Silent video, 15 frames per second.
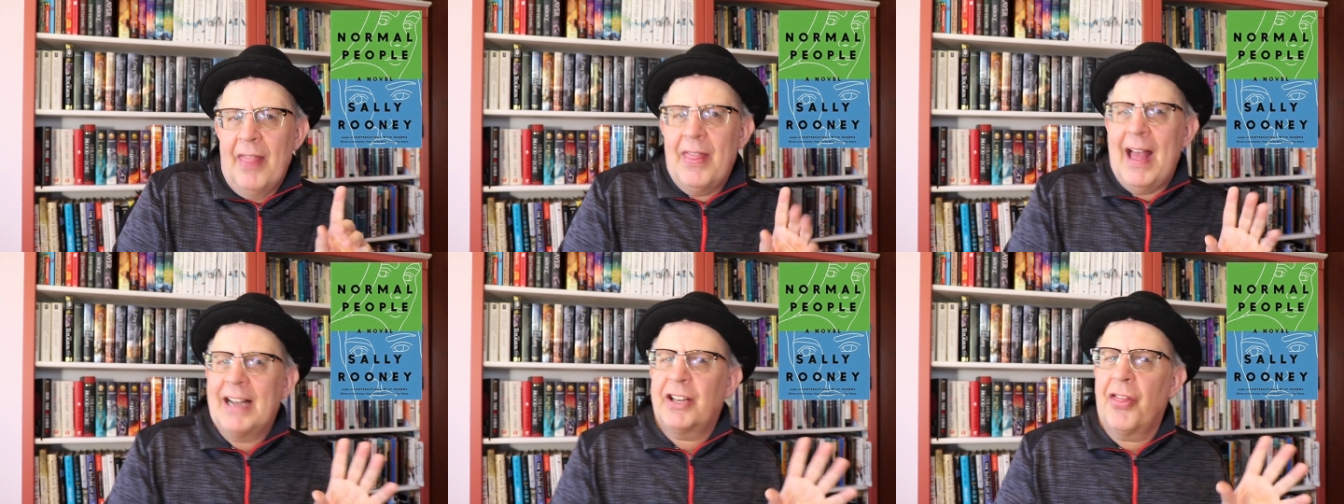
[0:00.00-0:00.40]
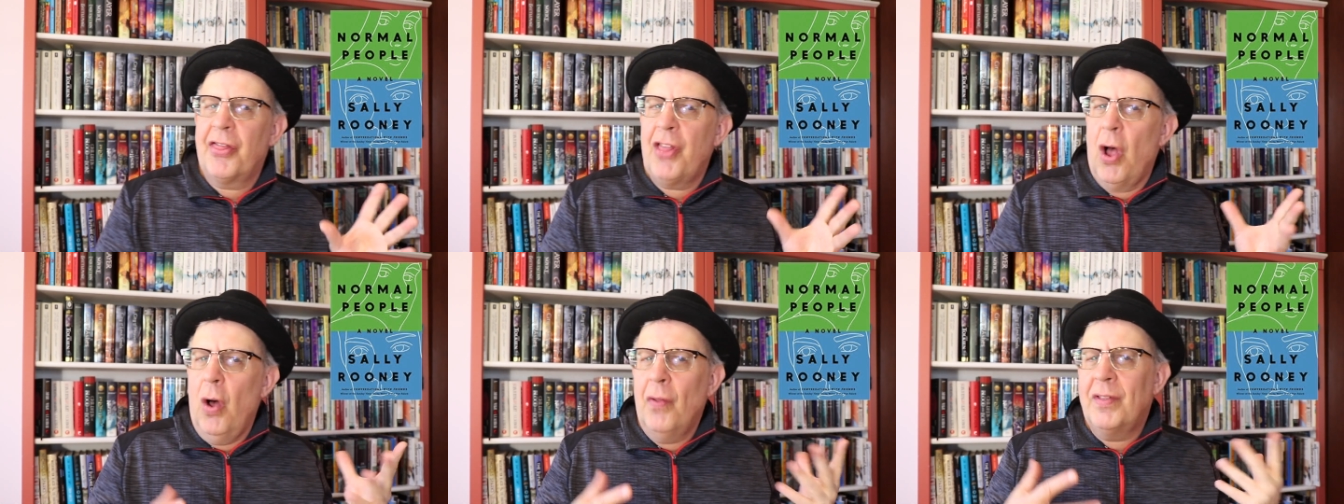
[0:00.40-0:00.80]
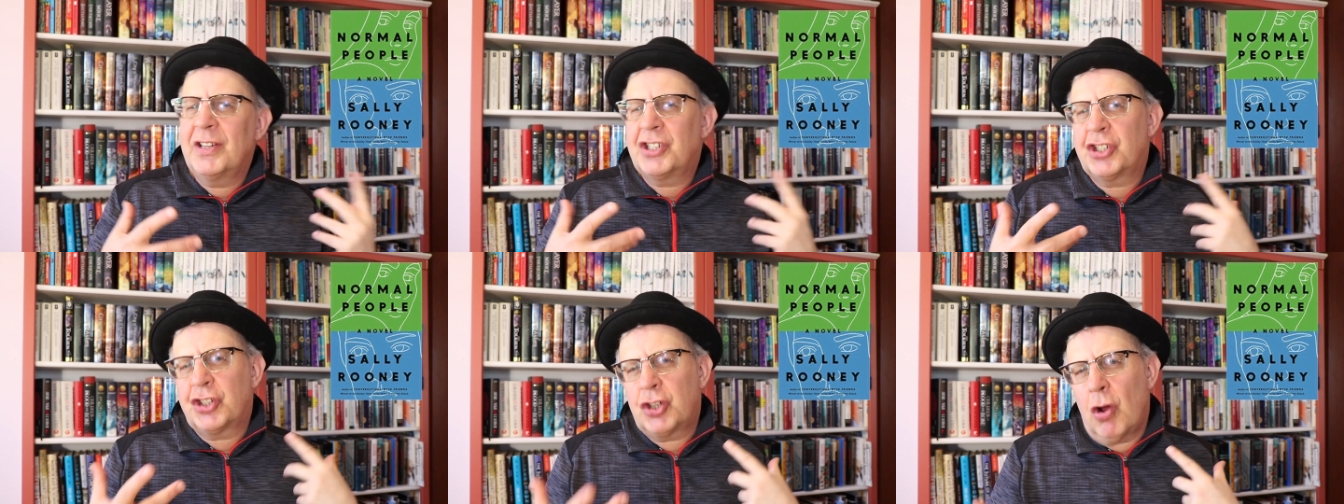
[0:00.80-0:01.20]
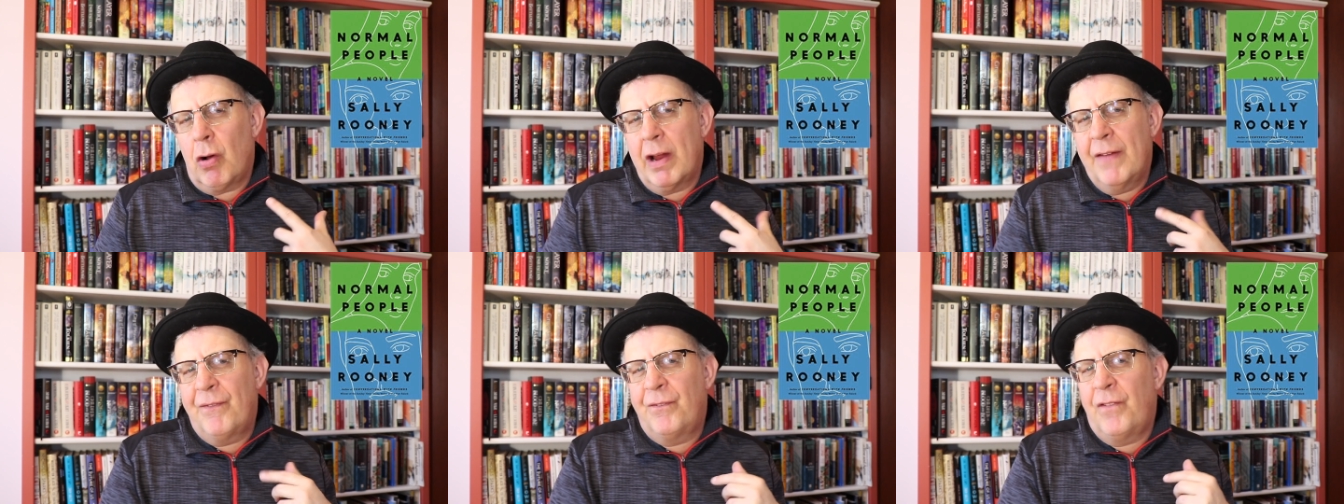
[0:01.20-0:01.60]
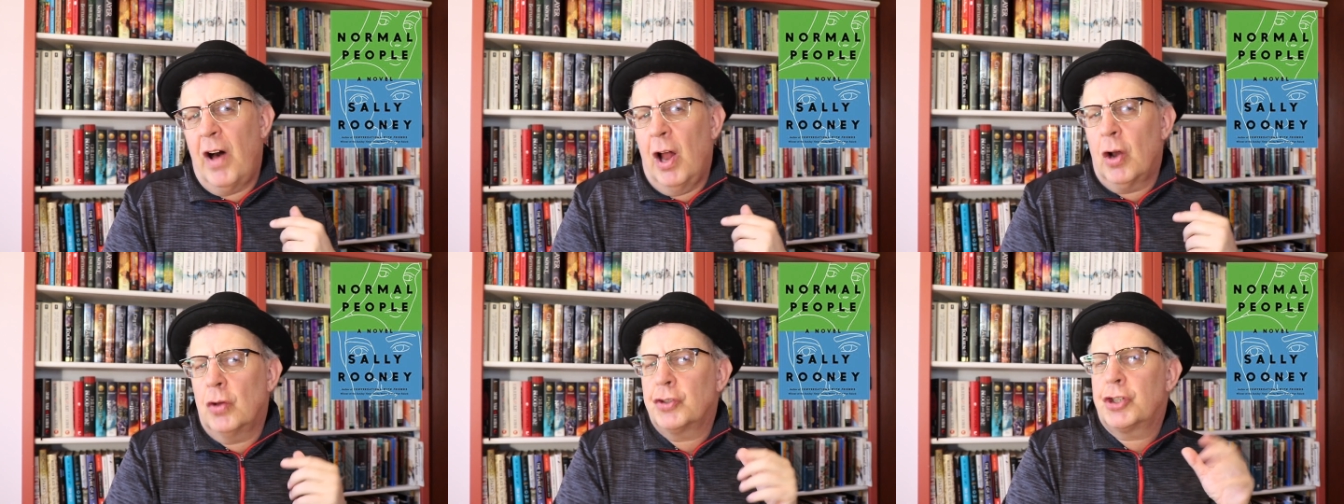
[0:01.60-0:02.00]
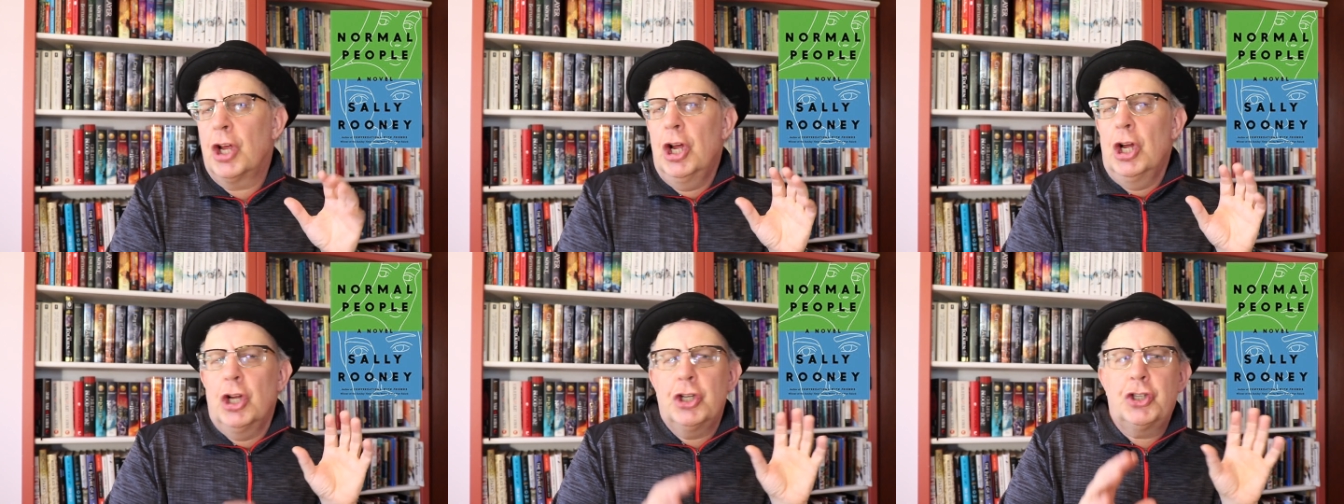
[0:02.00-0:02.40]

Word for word: that though the story follows